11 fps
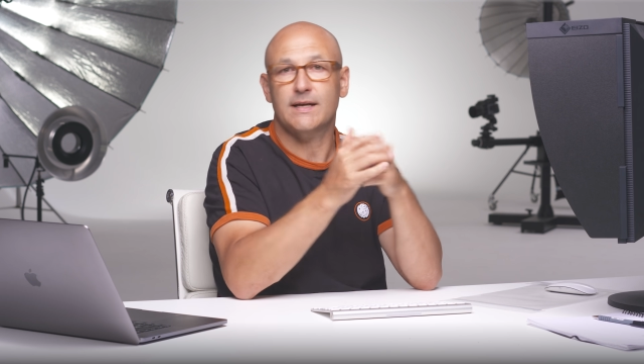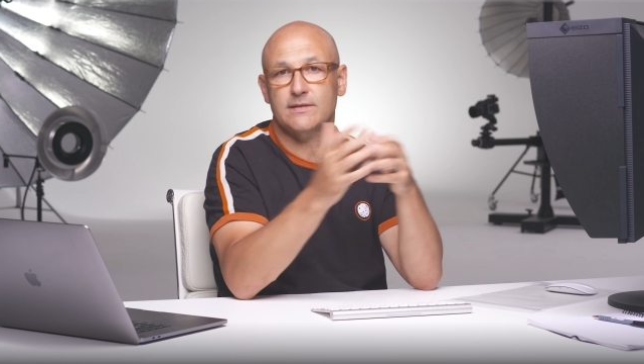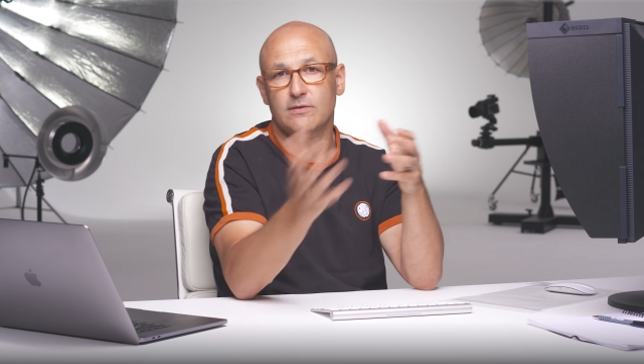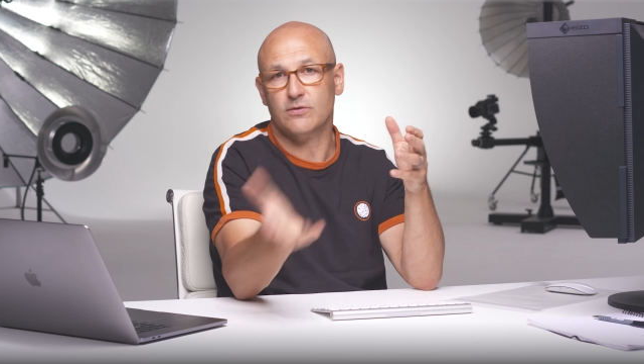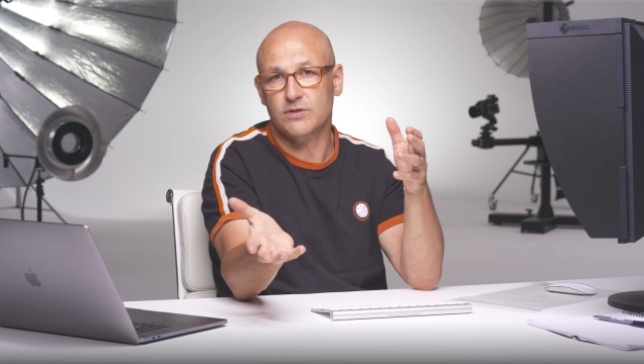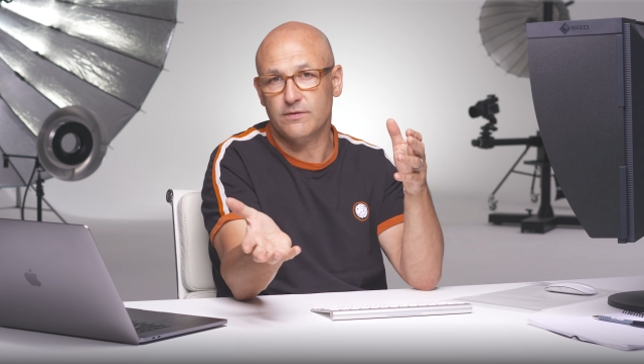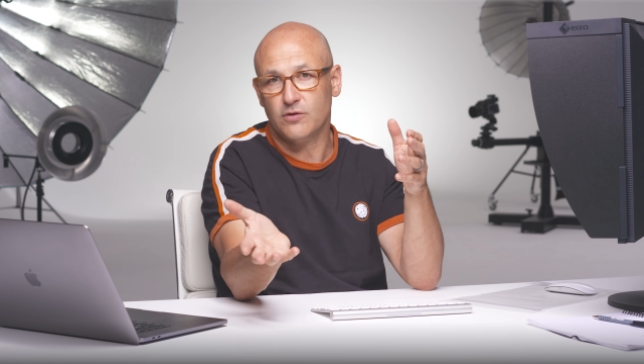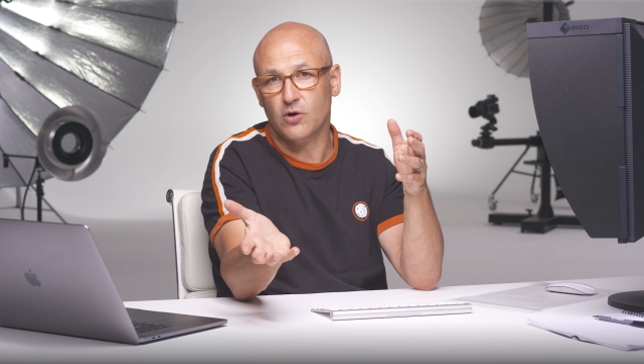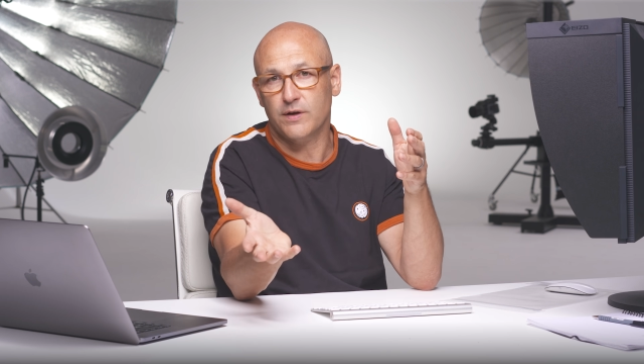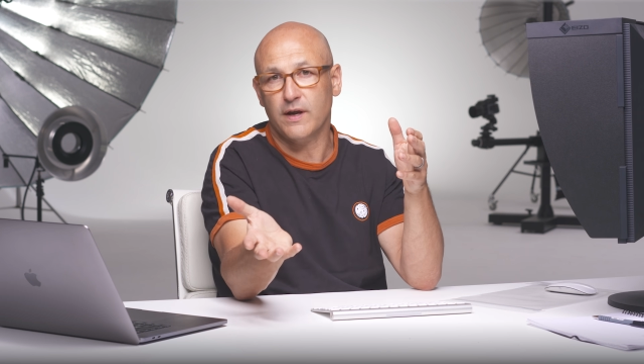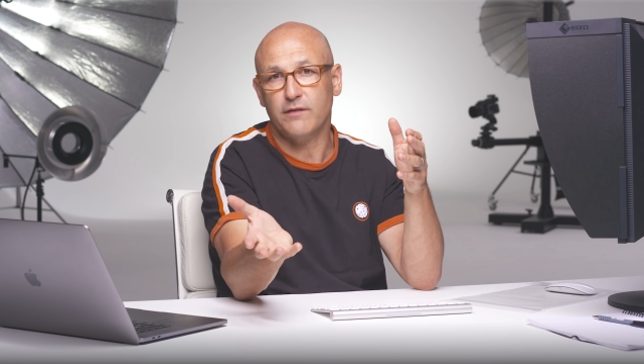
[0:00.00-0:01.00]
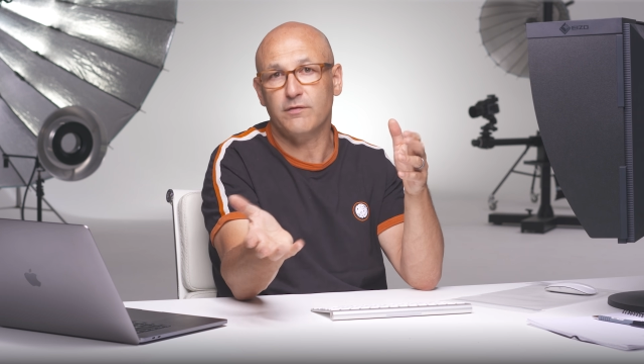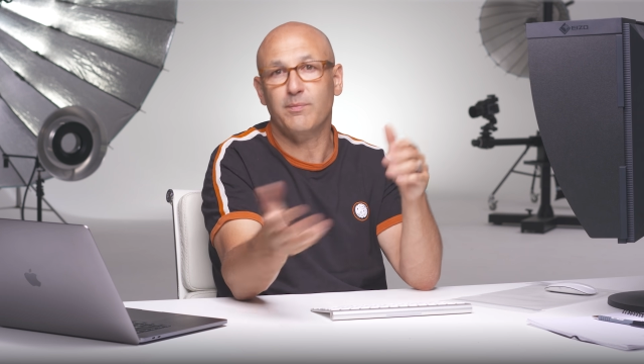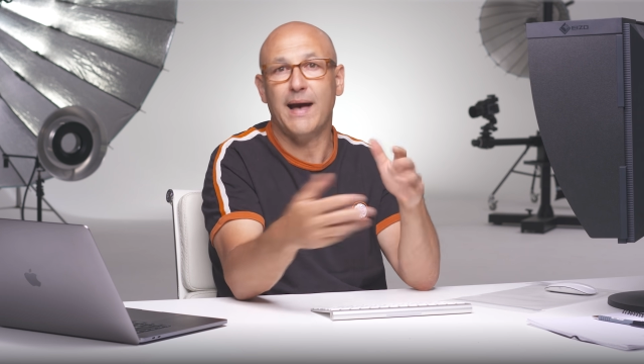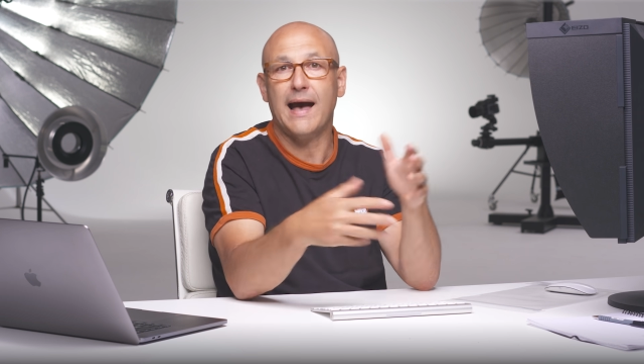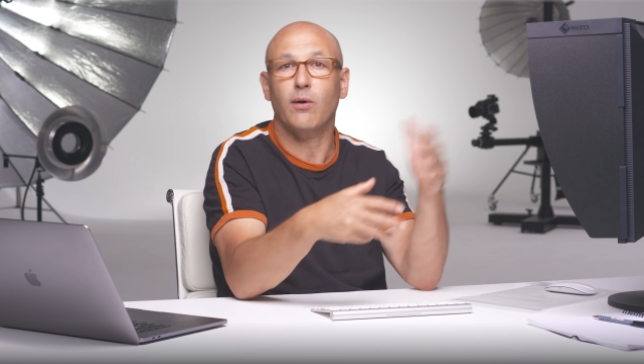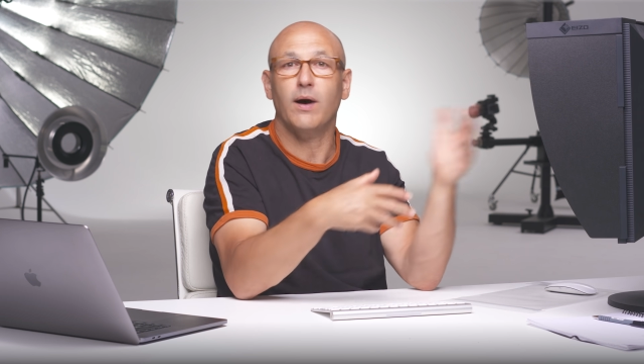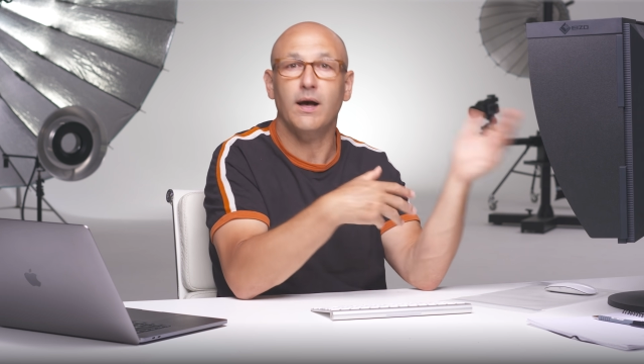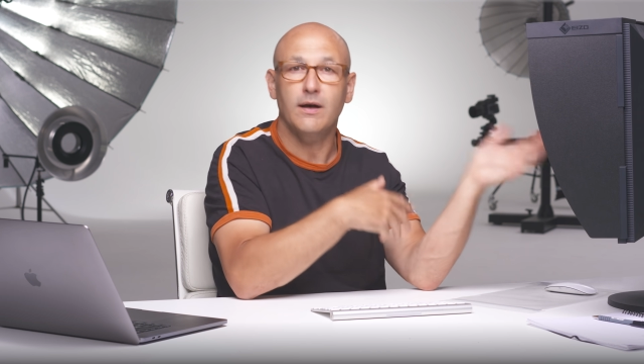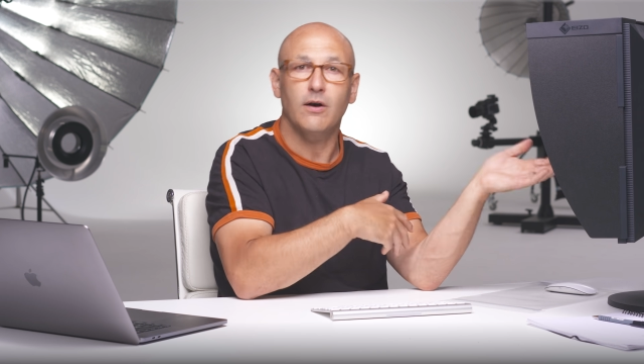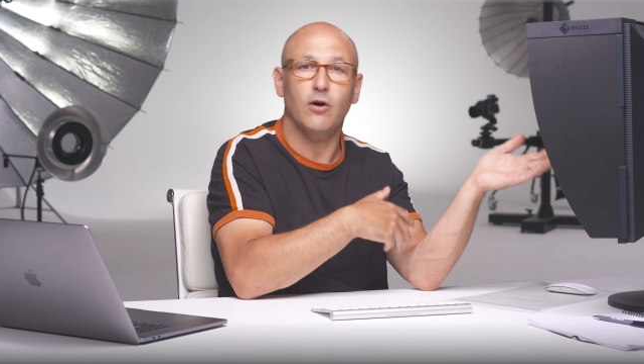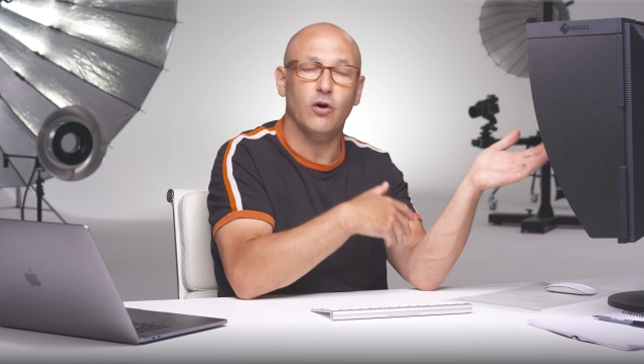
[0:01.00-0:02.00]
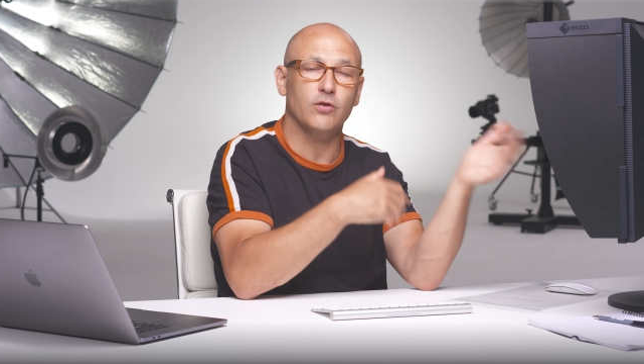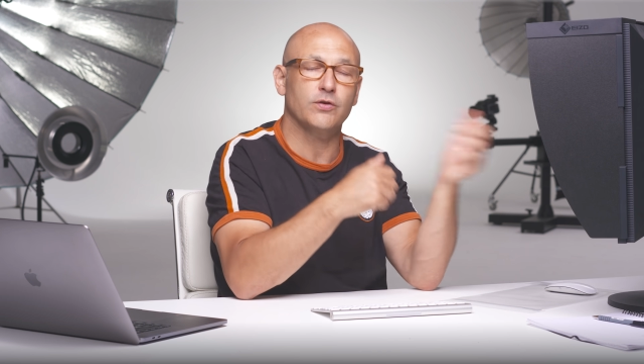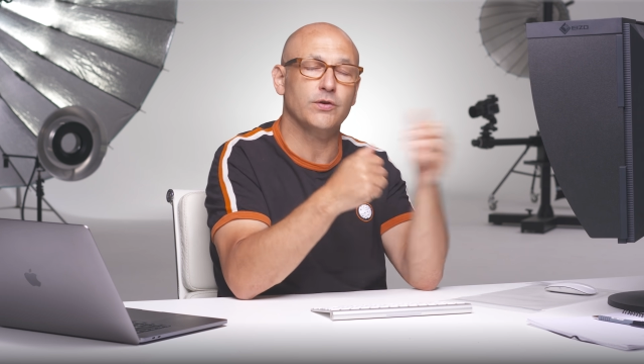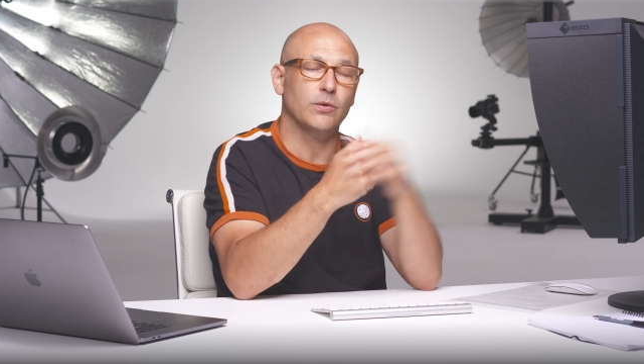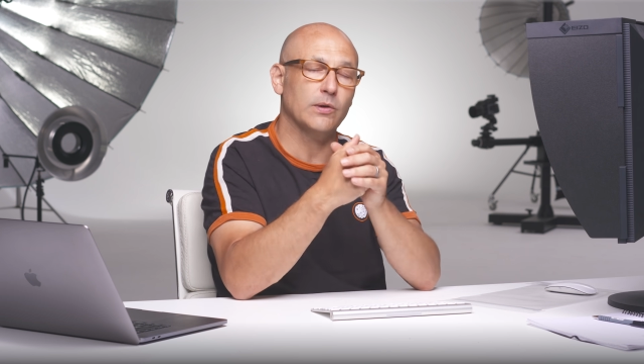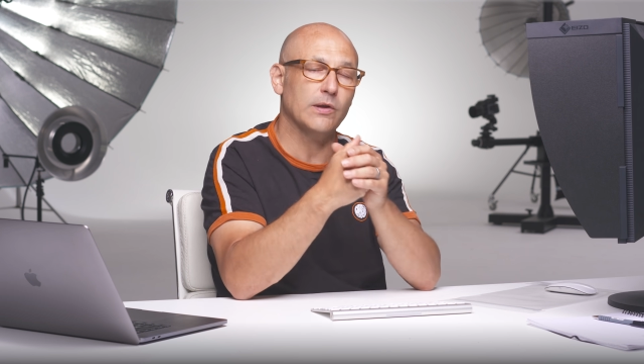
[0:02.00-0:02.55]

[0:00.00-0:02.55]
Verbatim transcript: as long as you've got enough power on your